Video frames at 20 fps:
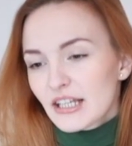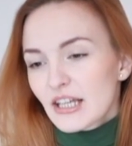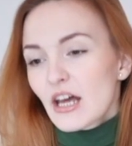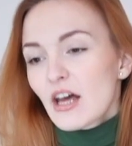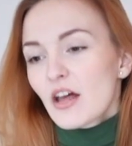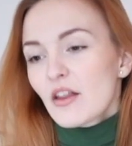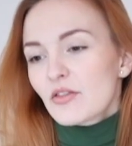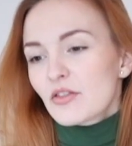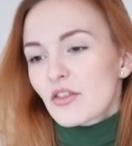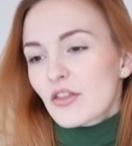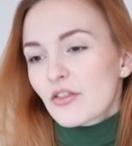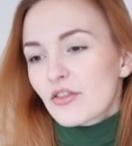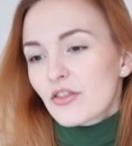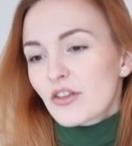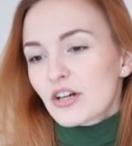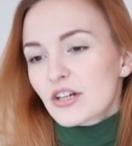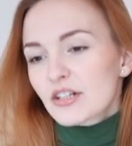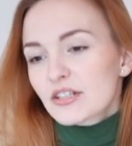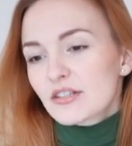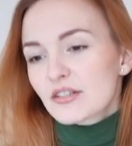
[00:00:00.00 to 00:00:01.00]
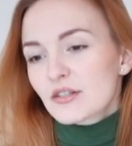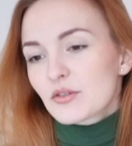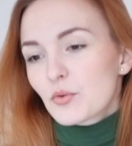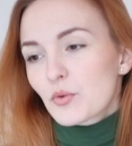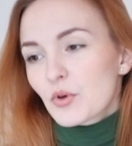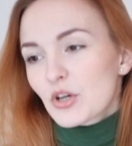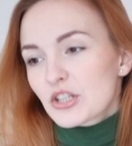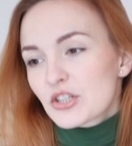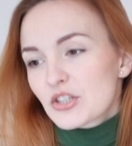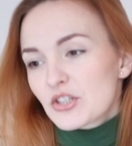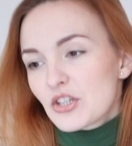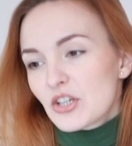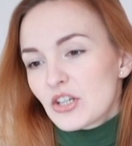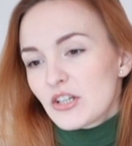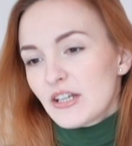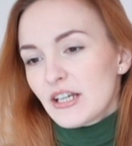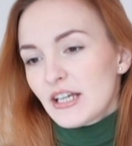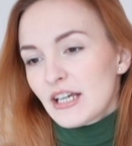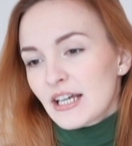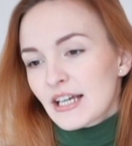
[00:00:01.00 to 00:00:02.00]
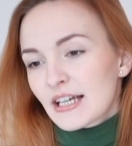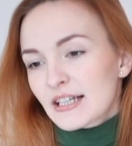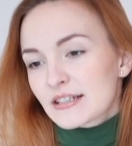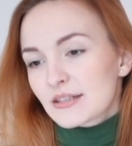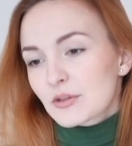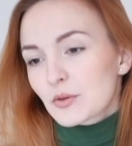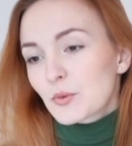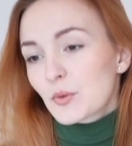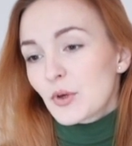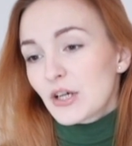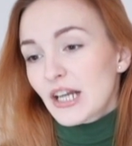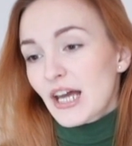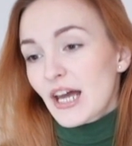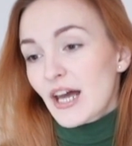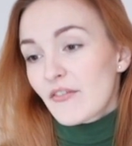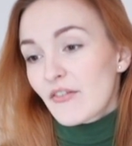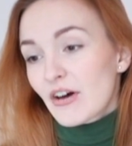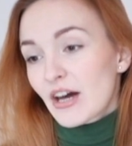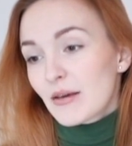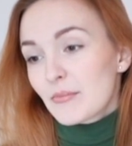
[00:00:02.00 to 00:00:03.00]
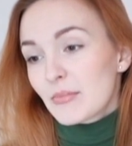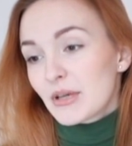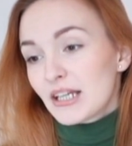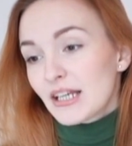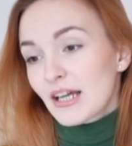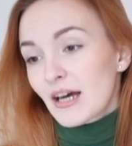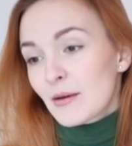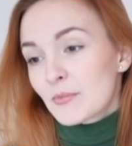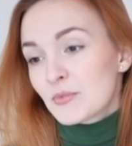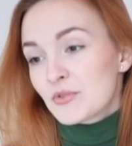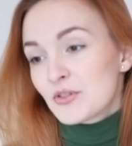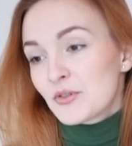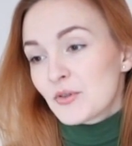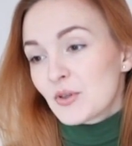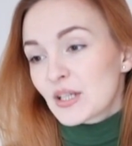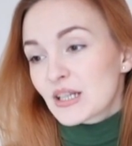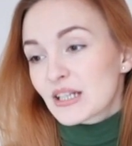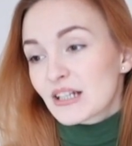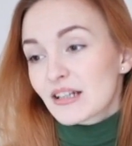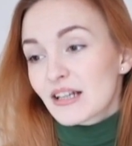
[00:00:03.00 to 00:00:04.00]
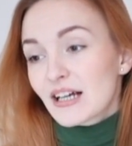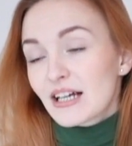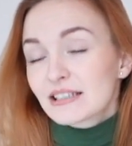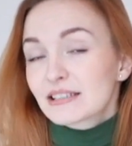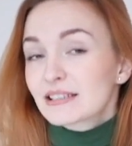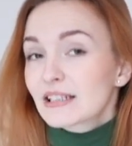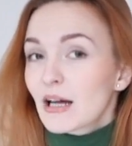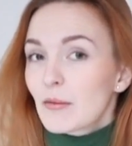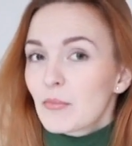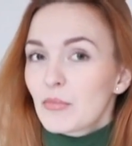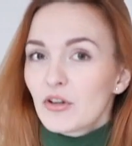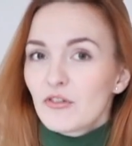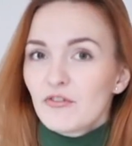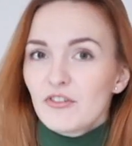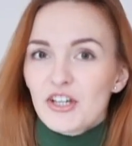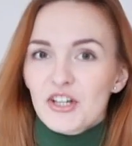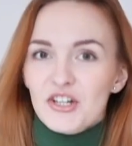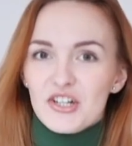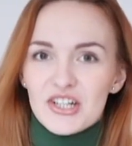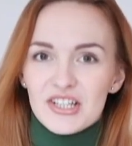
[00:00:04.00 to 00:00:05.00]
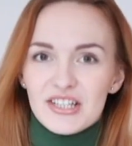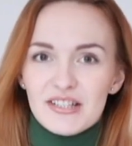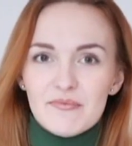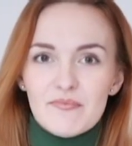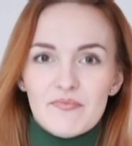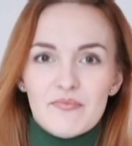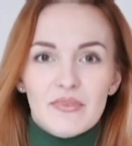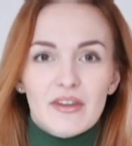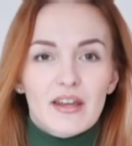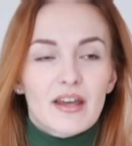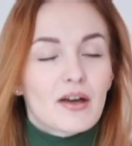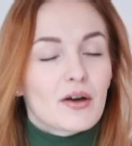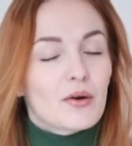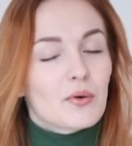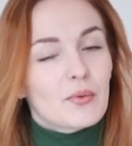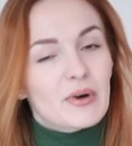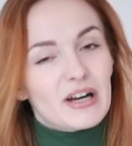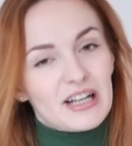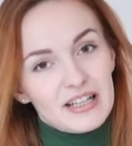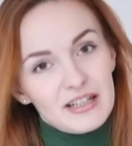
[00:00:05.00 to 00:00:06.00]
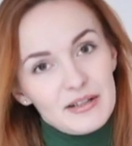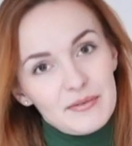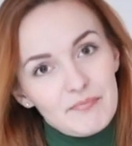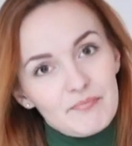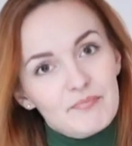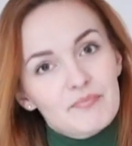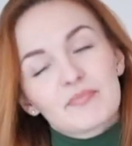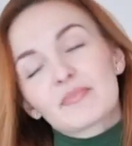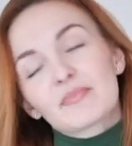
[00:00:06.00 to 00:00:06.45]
The first question is, what have I been up to in the last couple of years? Well,